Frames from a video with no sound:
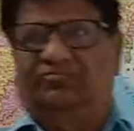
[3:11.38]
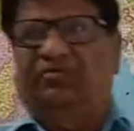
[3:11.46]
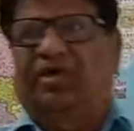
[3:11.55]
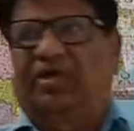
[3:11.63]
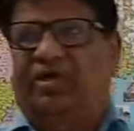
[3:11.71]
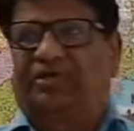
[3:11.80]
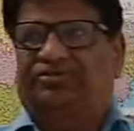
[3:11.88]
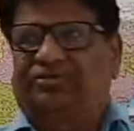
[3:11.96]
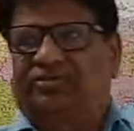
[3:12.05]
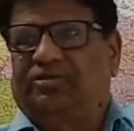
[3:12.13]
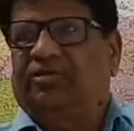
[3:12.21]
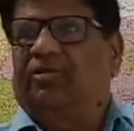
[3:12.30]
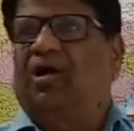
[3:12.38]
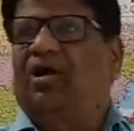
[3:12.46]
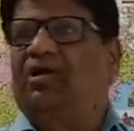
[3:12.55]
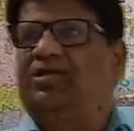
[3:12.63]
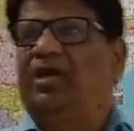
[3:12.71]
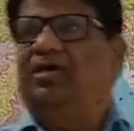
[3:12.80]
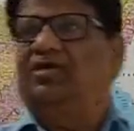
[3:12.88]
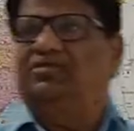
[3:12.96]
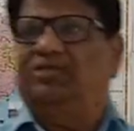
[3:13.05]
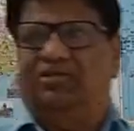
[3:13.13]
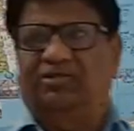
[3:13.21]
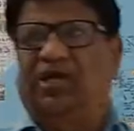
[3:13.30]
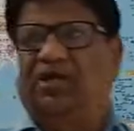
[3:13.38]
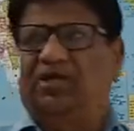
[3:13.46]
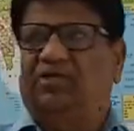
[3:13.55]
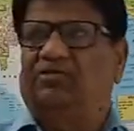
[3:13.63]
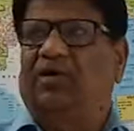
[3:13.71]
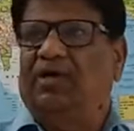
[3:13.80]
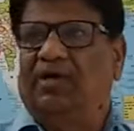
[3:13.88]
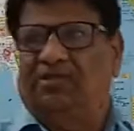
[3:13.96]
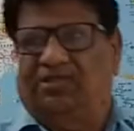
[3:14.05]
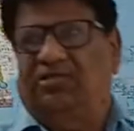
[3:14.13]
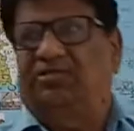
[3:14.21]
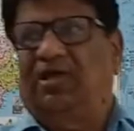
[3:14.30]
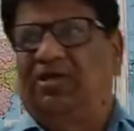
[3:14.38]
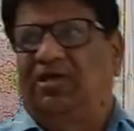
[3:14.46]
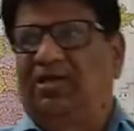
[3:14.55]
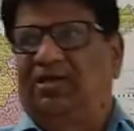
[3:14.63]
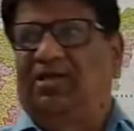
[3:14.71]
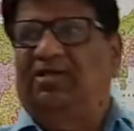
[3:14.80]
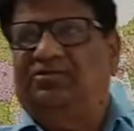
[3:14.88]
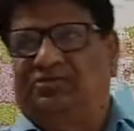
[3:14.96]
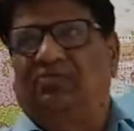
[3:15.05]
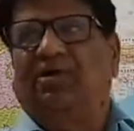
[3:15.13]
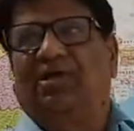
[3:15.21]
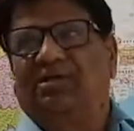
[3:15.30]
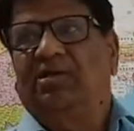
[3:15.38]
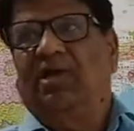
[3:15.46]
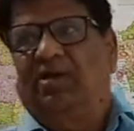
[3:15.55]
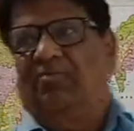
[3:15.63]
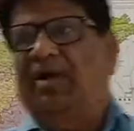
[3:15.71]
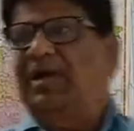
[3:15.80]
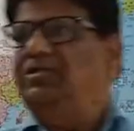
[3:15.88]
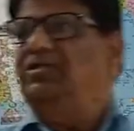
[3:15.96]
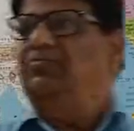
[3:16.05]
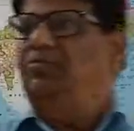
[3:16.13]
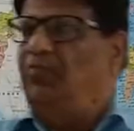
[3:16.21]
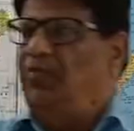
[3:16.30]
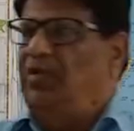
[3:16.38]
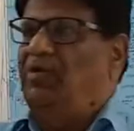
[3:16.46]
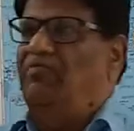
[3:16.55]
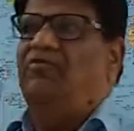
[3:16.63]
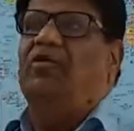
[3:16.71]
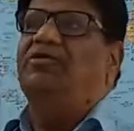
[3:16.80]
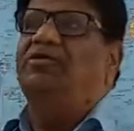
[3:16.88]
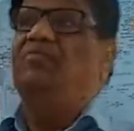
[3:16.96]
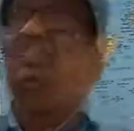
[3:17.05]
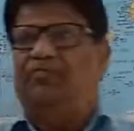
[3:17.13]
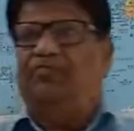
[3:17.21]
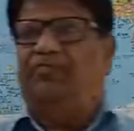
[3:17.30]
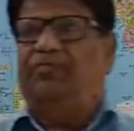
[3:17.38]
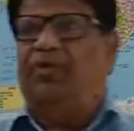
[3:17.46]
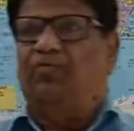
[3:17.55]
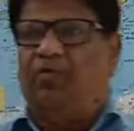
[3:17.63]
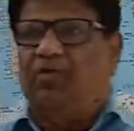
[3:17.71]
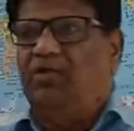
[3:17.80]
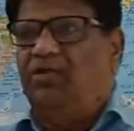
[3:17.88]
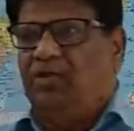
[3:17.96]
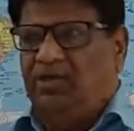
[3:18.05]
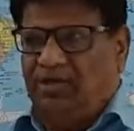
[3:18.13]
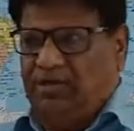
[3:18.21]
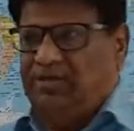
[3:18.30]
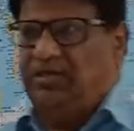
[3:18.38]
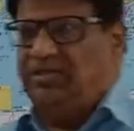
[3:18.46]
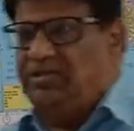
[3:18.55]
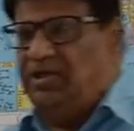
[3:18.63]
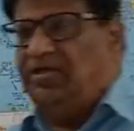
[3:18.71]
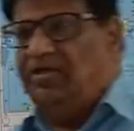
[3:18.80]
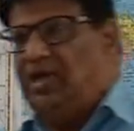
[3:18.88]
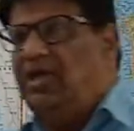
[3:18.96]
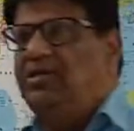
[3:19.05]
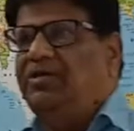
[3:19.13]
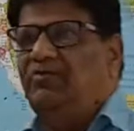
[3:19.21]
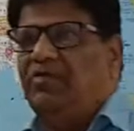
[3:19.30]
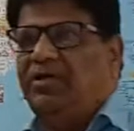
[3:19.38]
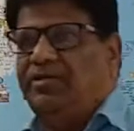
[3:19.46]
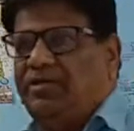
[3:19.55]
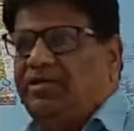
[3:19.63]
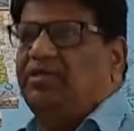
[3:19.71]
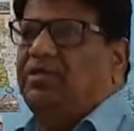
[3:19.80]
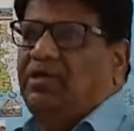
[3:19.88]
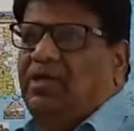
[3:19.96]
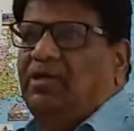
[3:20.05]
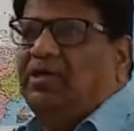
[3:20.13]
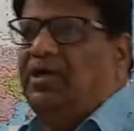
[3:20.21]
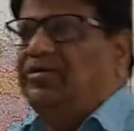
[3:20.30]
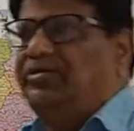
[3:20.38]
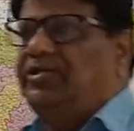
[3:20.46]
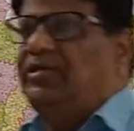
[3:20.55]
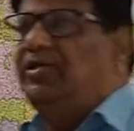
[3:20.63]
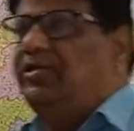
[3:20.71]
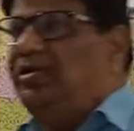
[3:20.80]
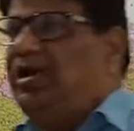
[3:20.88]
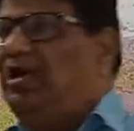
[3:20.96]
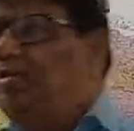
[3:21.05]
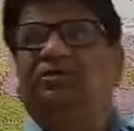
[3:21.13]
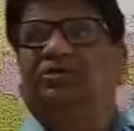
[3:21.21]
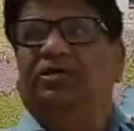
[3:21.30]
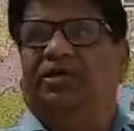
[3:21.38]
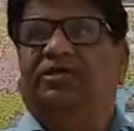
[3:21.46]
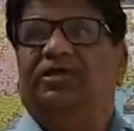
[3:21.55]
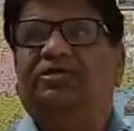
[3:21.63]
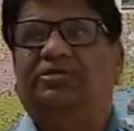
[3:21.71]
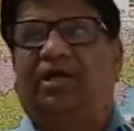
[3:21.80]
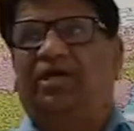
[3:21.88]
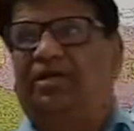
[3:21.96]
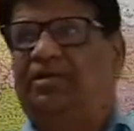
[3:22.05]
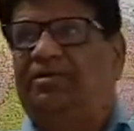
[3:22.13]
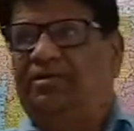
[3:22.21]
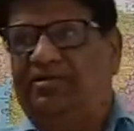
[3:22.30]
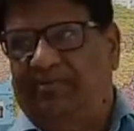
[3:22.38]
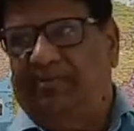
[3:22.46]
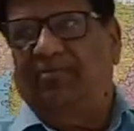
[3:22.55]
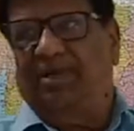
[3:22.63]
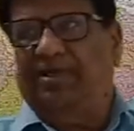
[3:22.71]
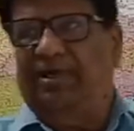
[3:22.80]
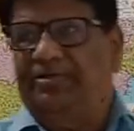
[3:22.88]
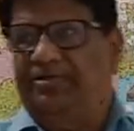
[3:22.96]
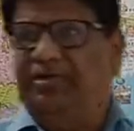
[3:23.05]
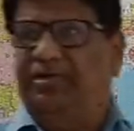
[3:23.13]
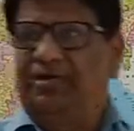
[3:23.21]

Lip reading: it's called the Janta ke Dwara, Janta ke liye, so on, by the people, for the people. It is a real democratic country, India. It is a republic country.